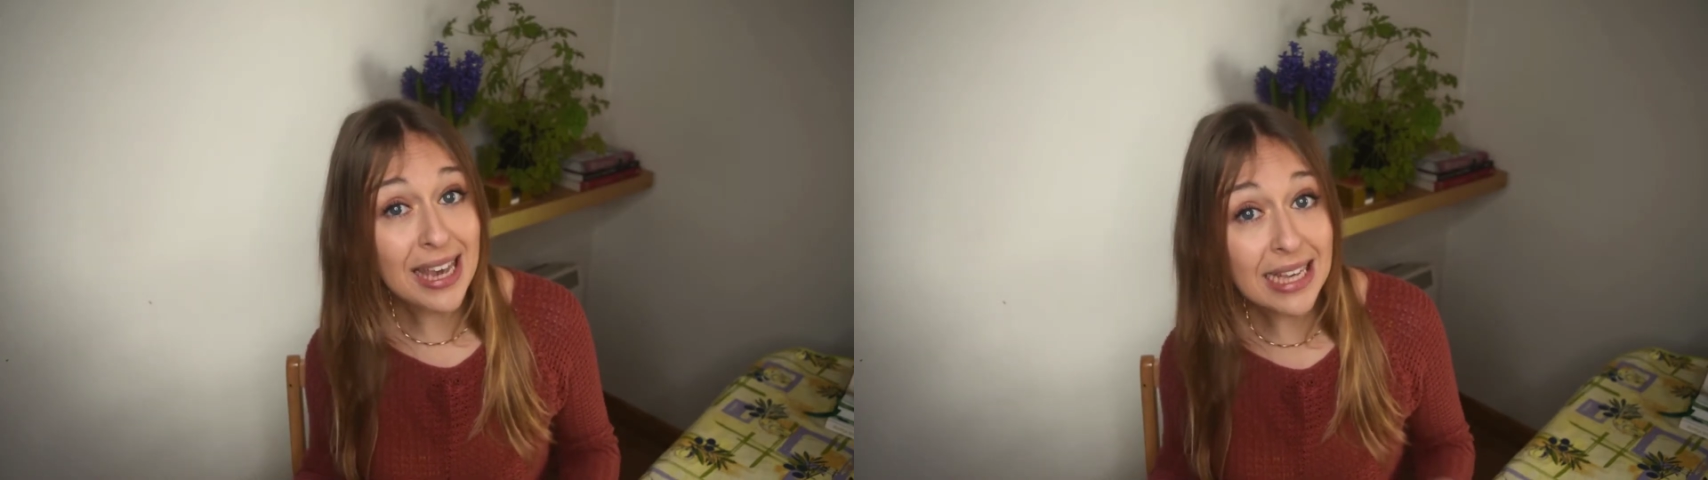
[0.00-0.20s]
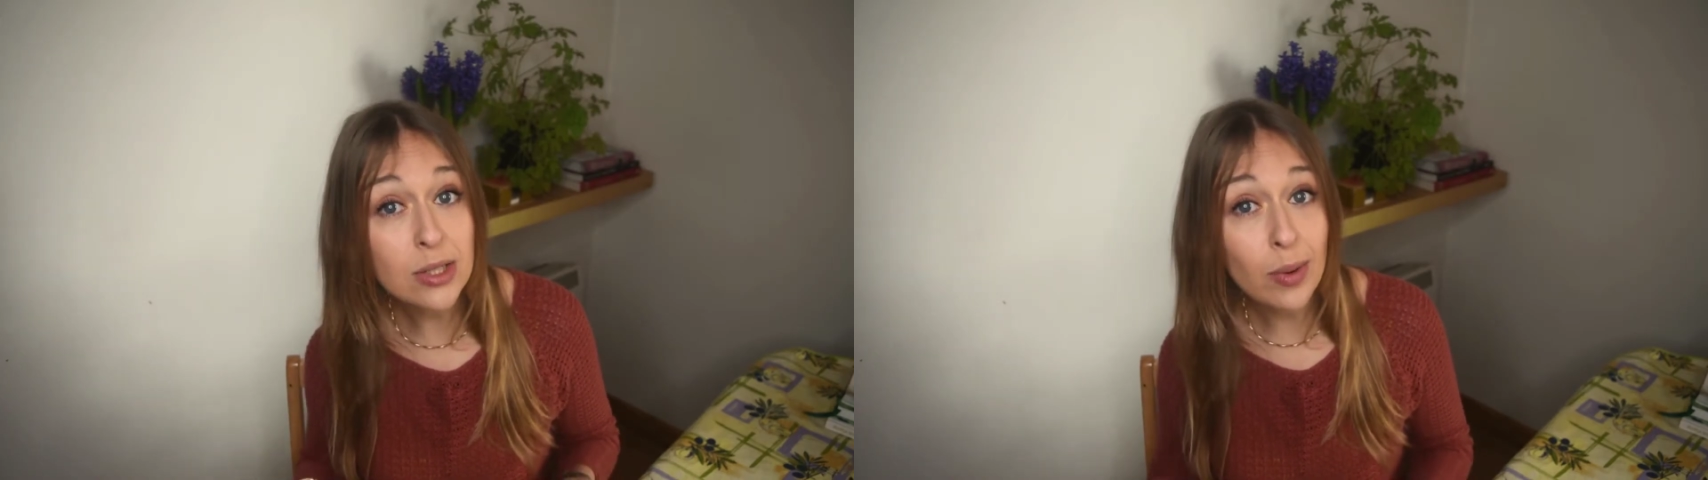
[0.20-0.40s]

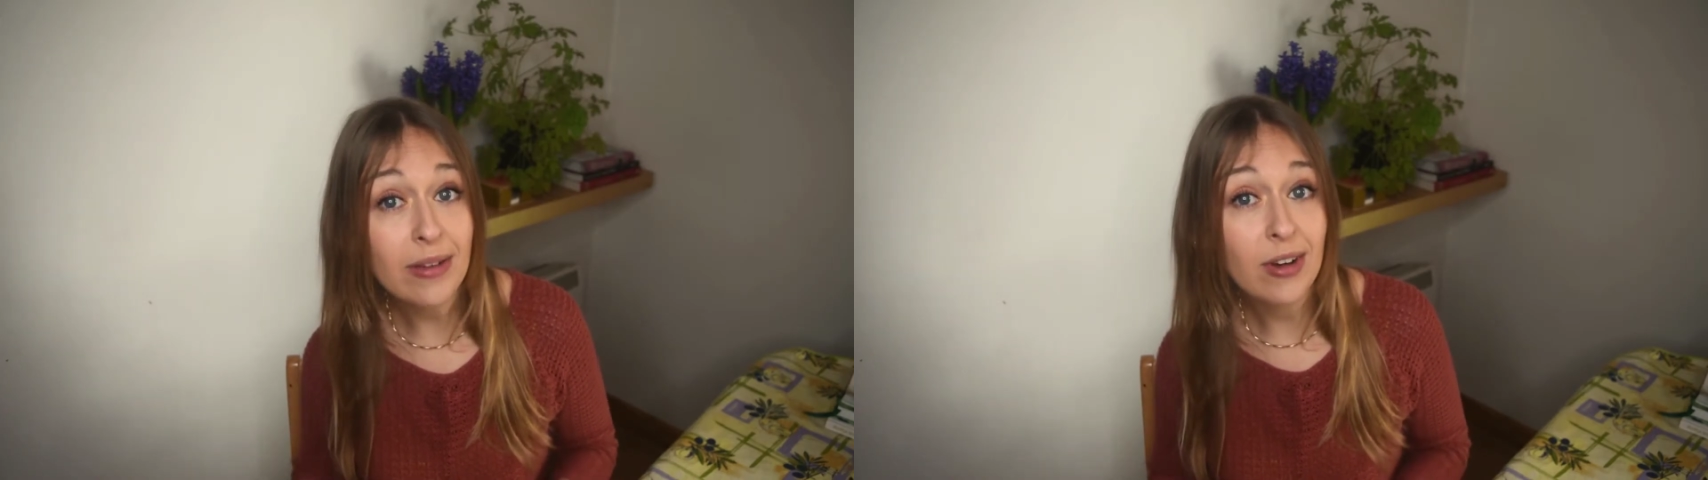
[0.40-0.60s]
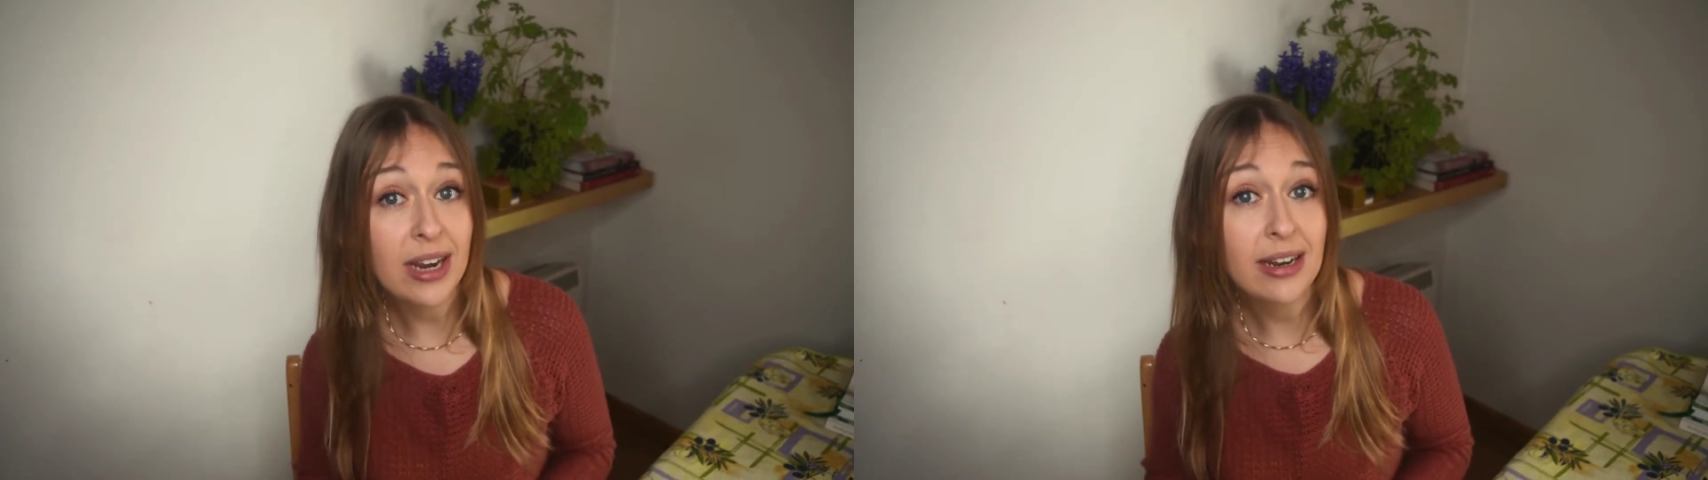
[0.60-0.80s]
is quite
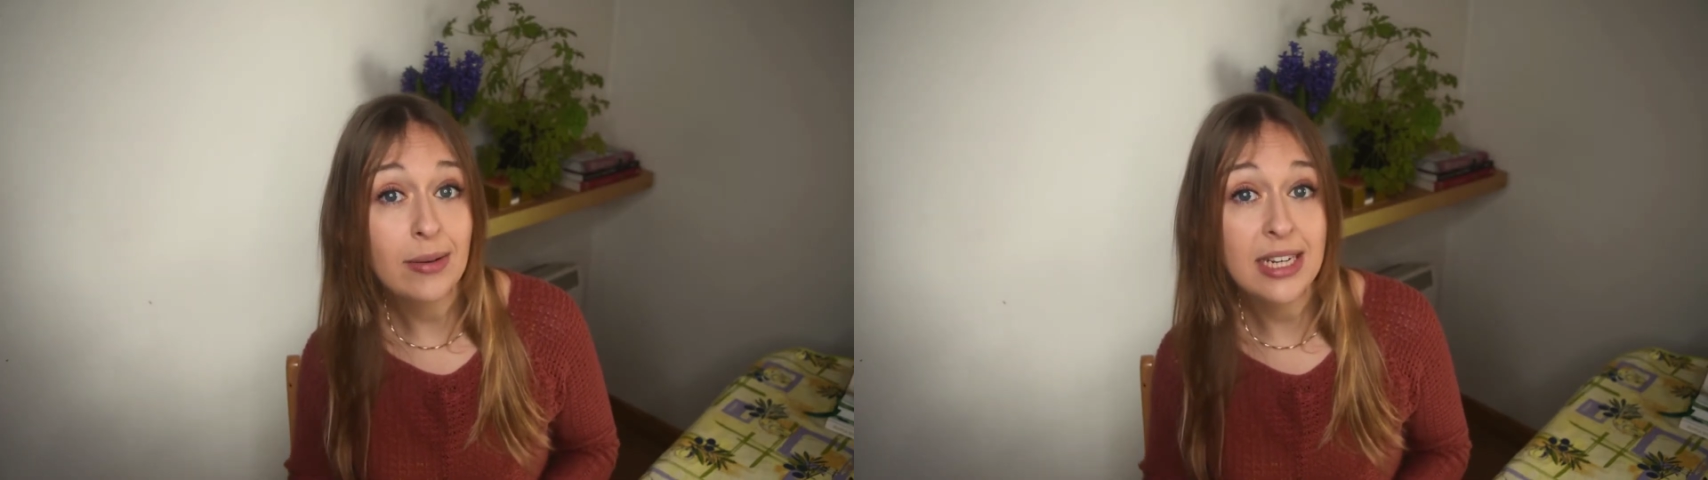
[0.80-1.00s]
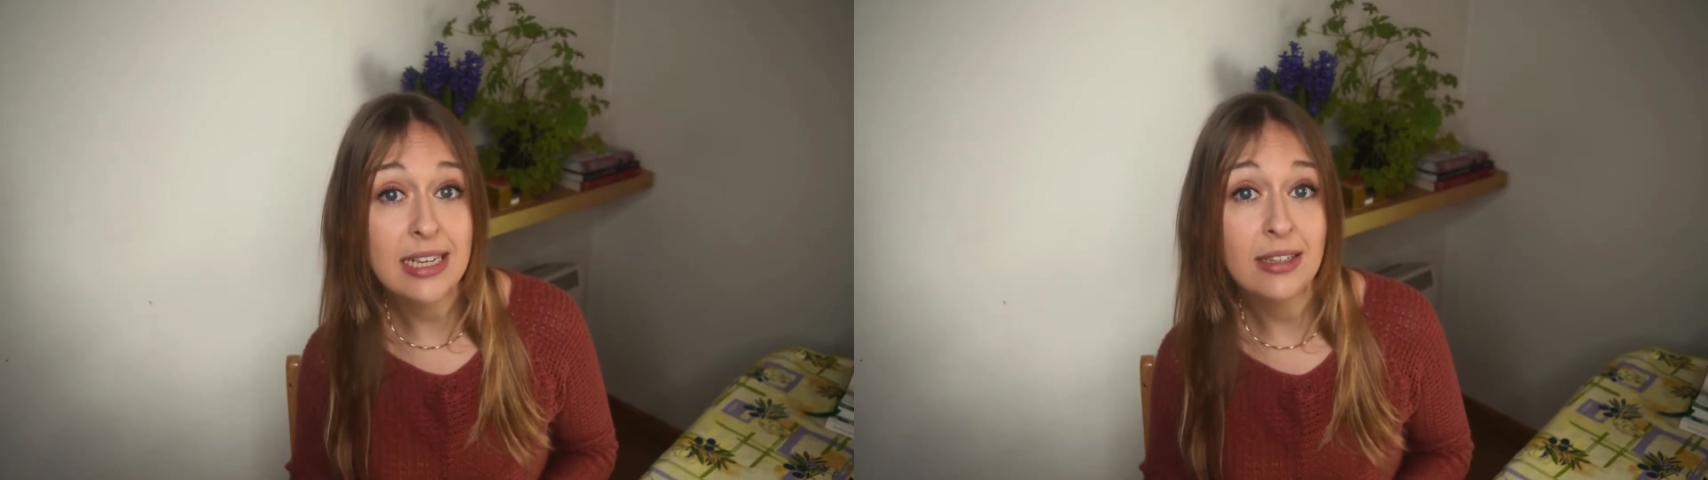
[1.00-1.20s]
rare
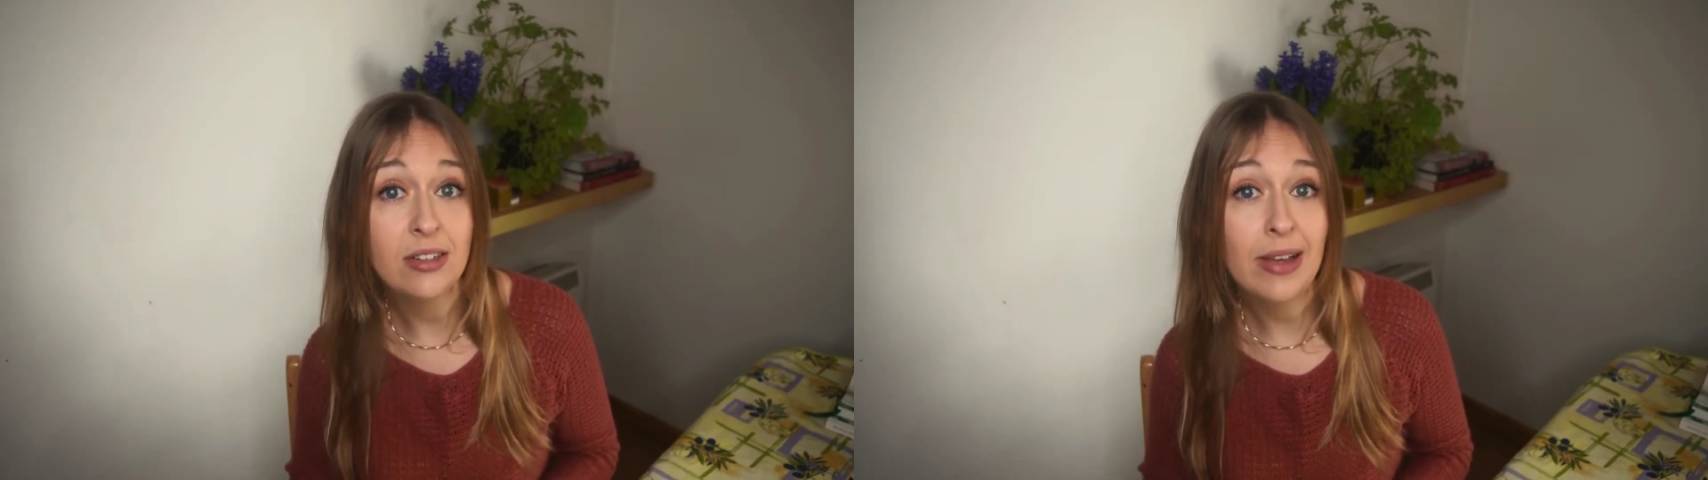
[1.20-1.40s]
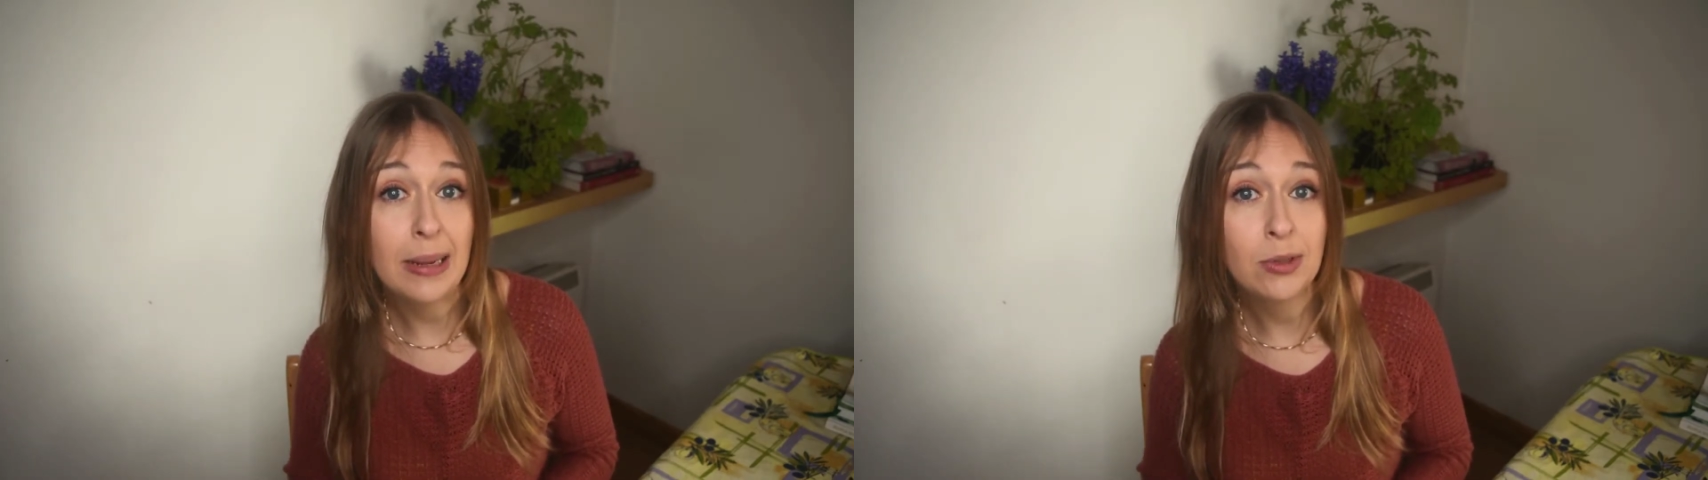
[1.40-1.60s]
nowadays in
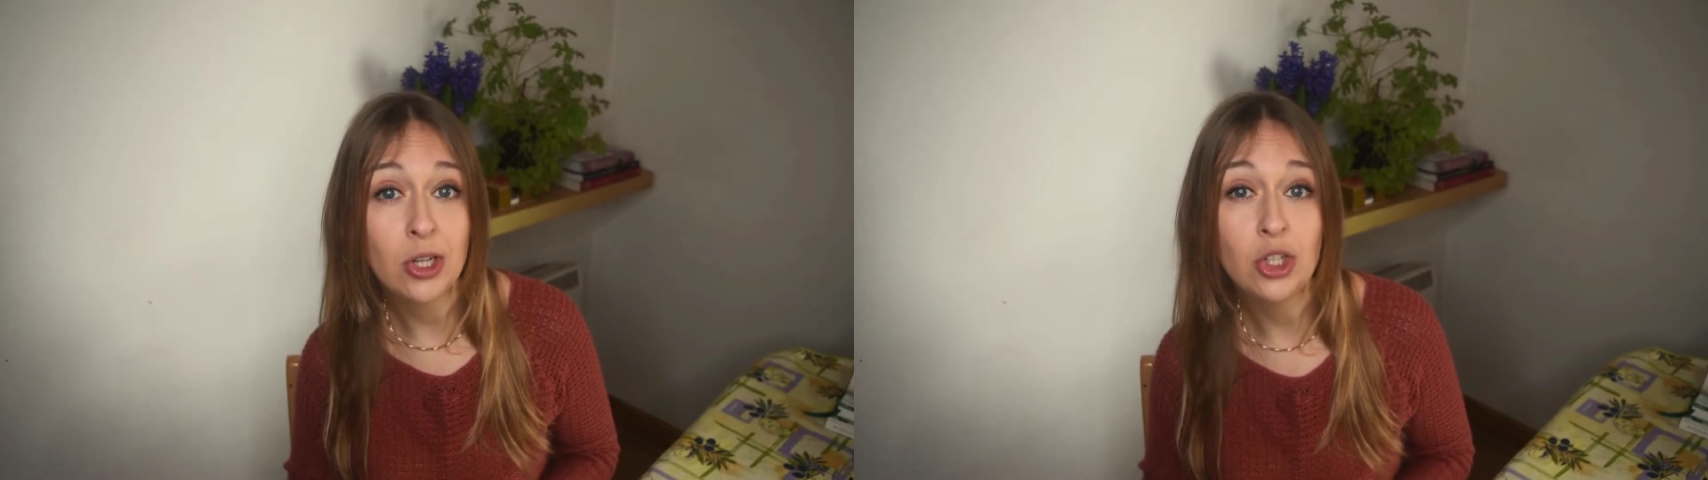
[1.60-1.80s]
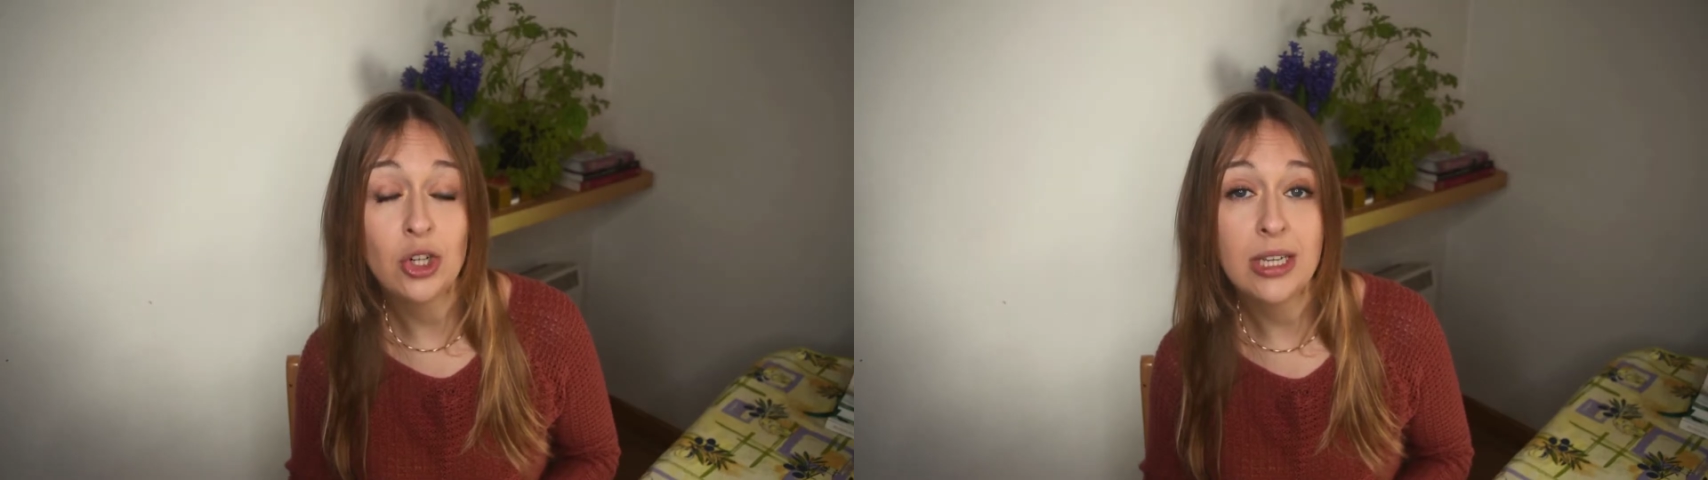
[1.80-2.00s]
developed
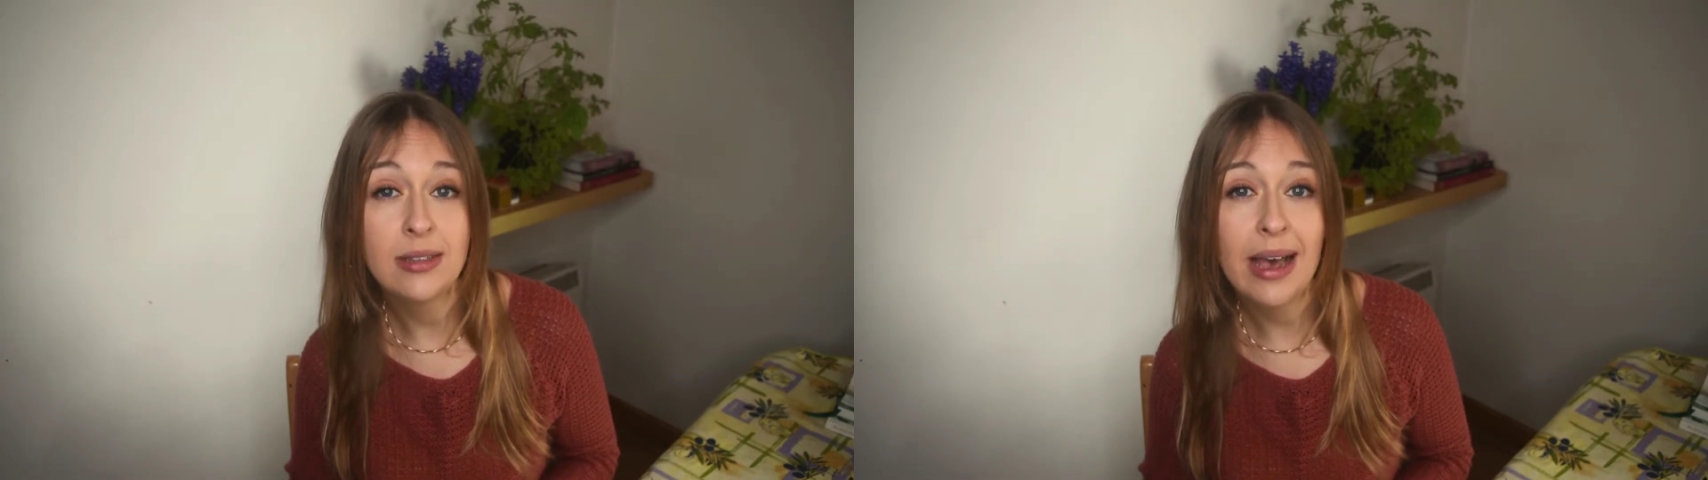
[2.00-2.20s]
countries.